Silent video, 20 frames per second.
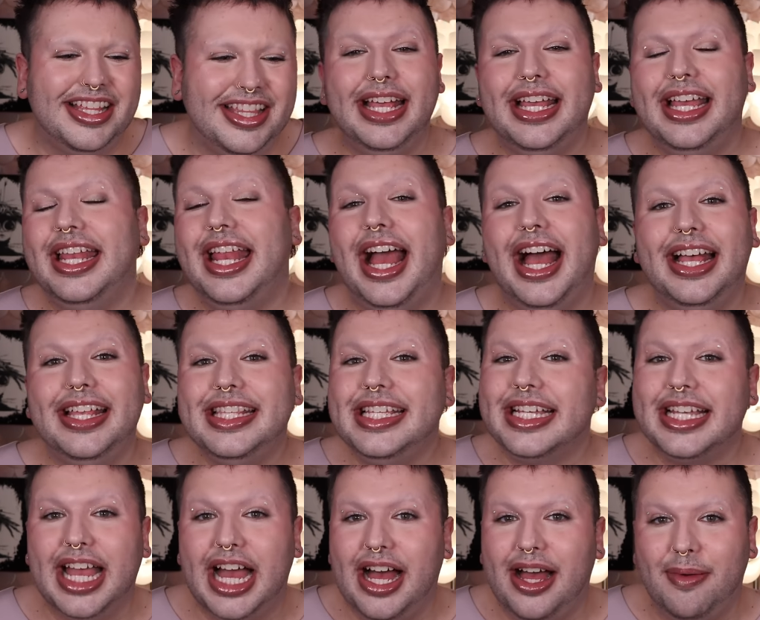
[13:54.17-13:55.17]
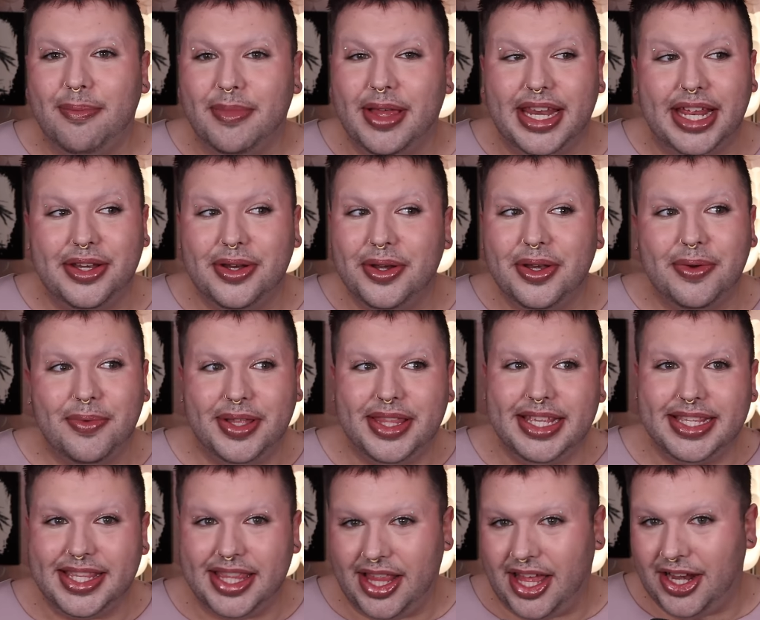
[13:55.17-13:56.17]
it hasn't come, and I don't know when
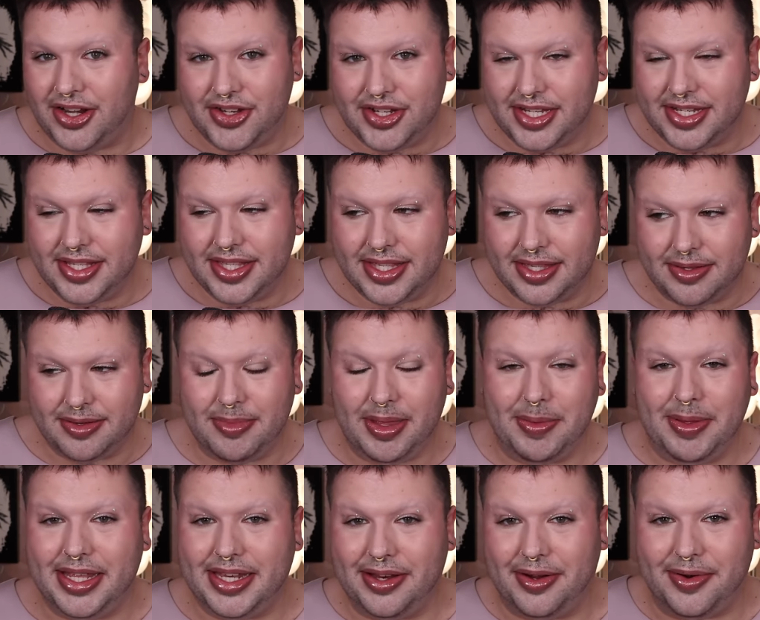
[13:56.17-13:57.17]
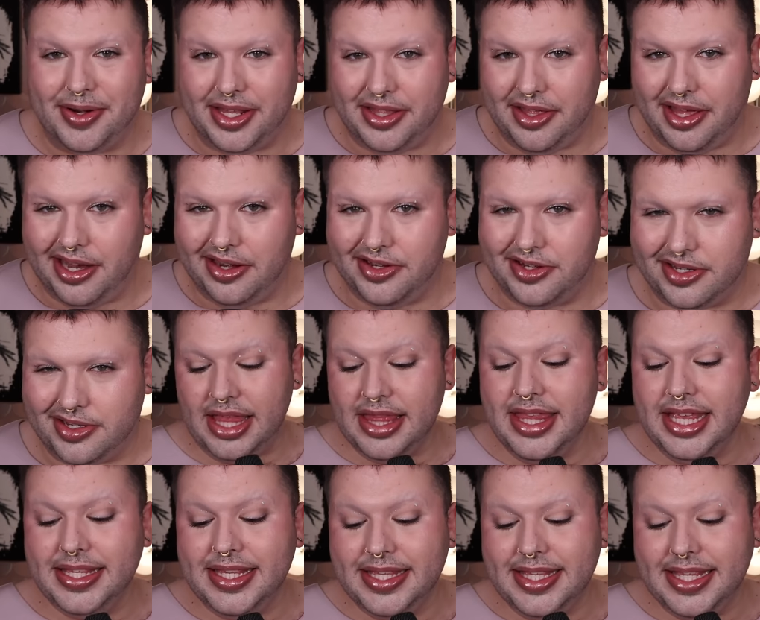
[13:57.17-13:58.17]
this launches. Maybe it already launched.
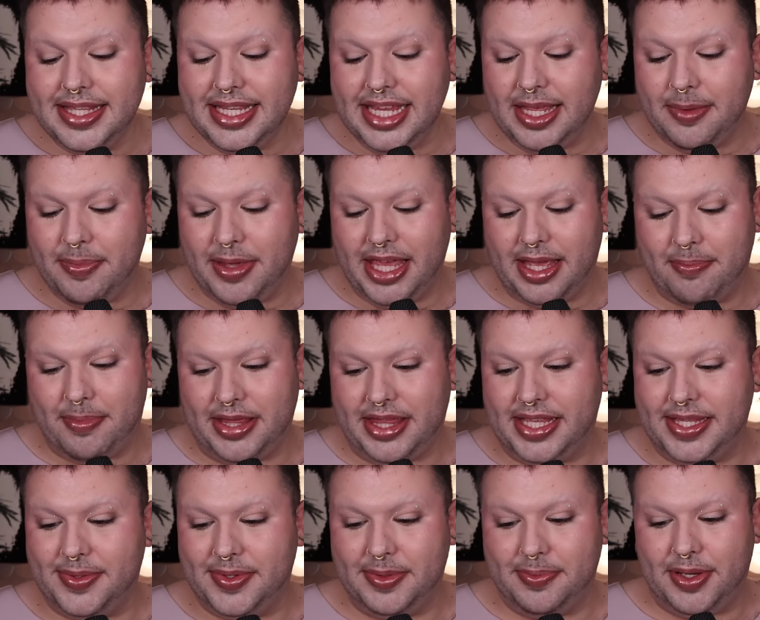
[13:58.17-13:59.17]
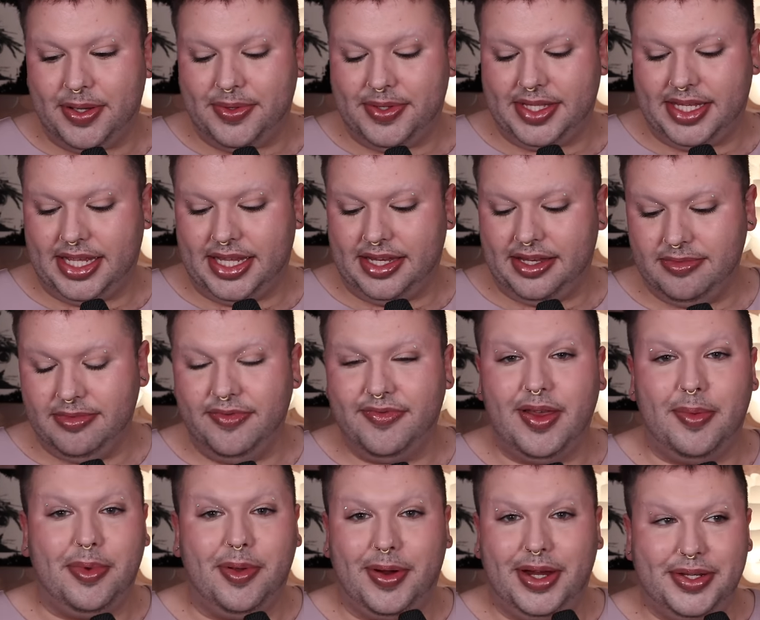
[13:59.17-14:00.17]
This is a sneak peek, but this was posted
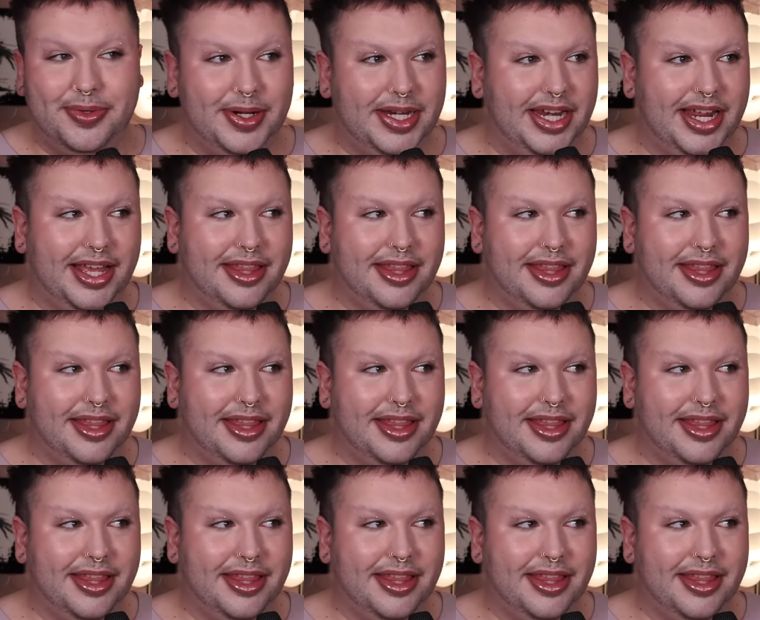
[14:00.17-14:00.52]
February 29th.